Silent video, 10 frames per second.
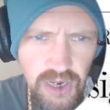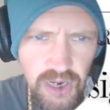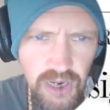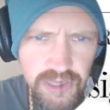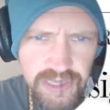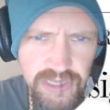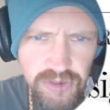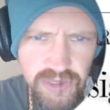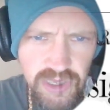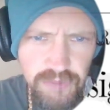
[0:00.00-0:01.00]

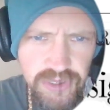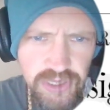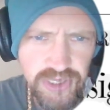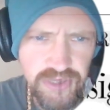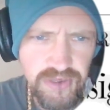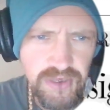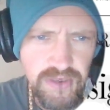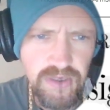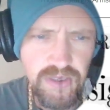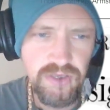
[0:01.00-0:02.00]
Architectural competition.
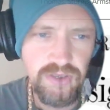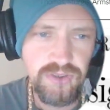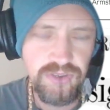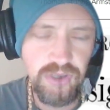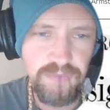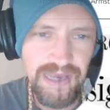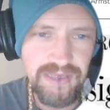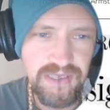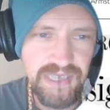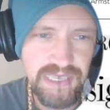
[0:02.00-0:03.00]
So back
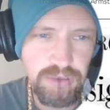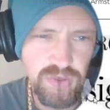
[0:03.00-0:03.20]
in the day, they were